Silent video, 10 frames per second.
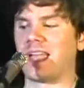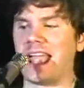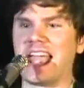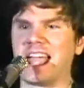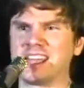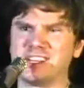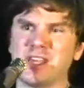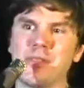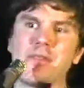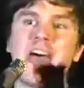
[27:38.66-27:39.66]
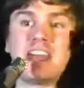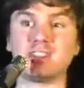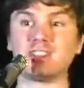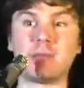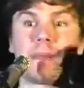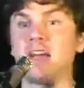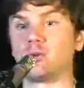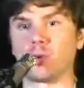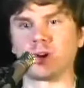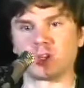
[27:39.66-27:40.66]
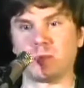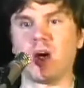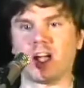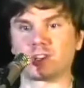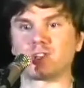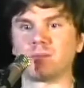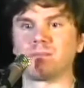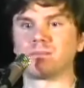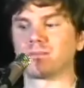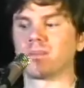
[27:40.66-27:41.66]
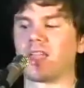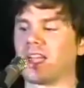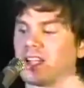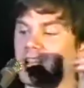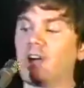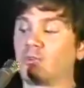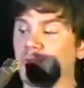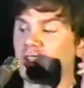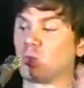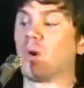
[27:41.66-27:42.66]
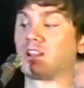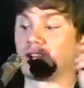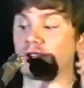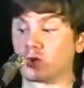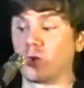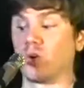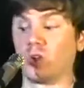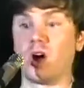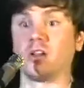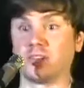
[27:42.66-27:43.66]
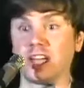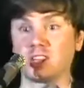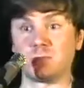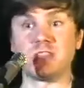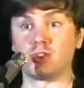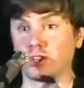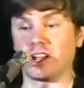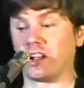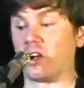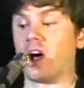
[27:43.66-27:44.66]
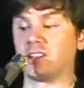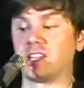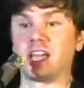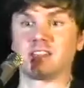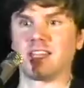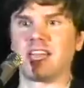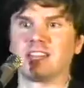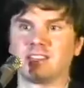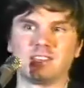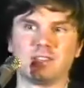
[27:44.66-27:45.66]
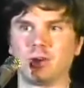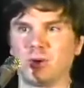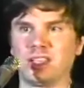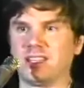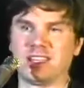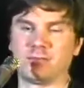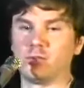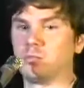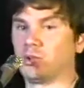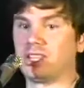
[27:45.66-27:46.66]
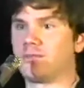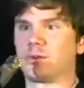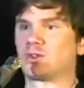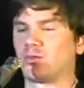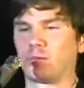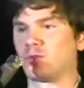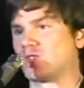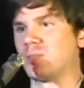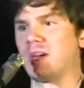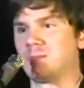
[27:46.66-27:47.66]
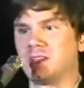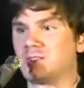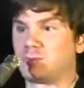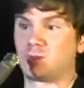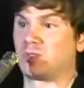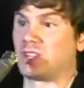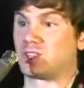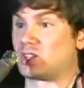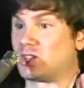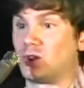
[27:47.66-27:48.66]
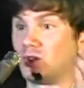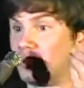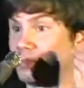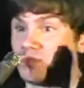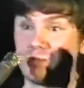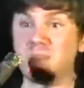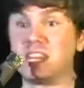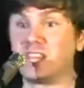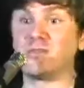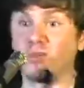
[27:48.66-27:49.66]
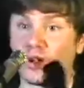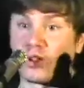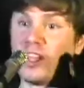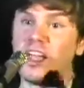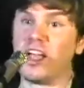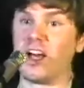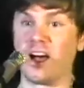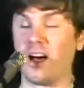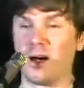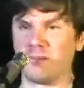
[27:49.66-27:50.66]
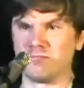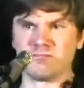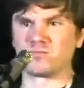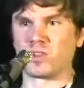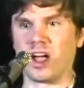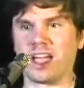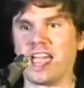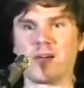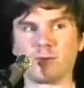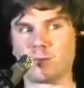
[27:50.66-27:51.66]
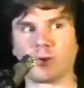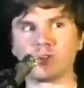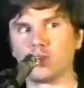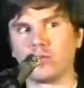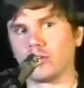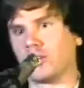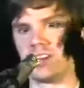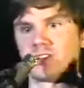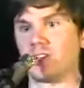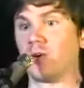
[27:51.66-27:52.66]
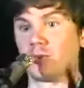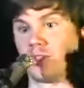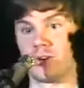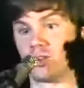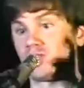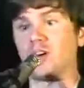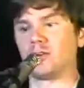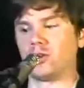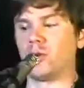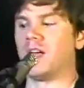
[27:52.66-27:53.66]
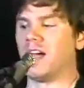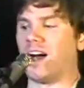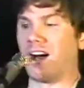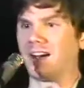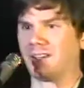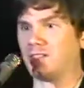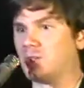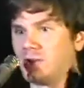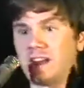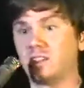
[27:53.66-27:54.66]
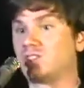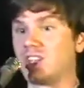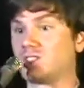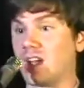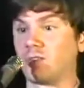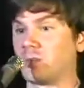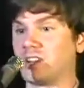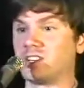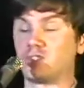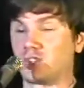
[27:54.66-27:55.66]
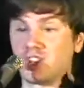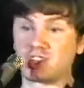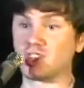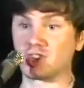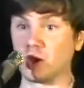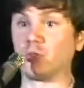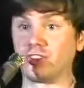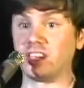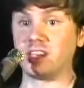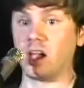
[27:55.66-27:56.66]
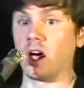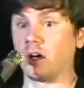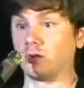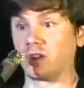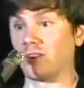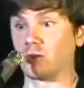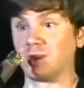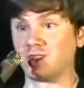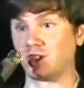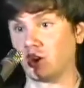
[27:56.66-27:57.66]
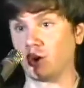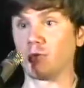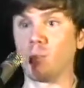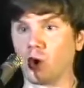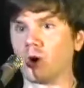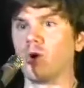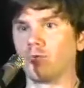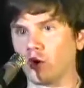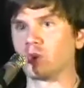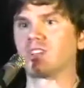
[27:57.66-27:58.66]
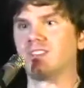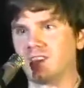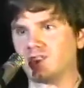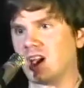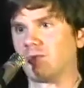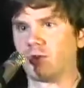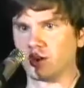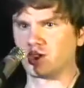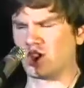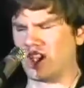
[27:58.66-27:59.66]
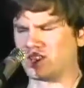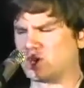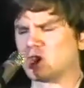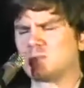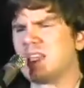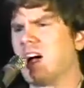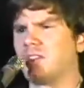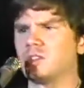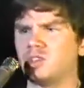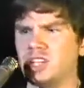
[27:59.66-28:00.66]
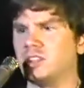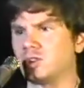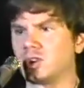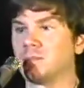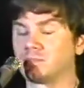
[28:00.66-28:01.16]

And that is a Pandora's box. Governments want to control online speech and content. And, you know, if you believe there's a First Amendment that's still meaningful, um, I have a bridge over, to, over there to sell you. Uh, the United States government is just as guilty of governments that are more overt in these efforts. Uh, it's just behind the scenes.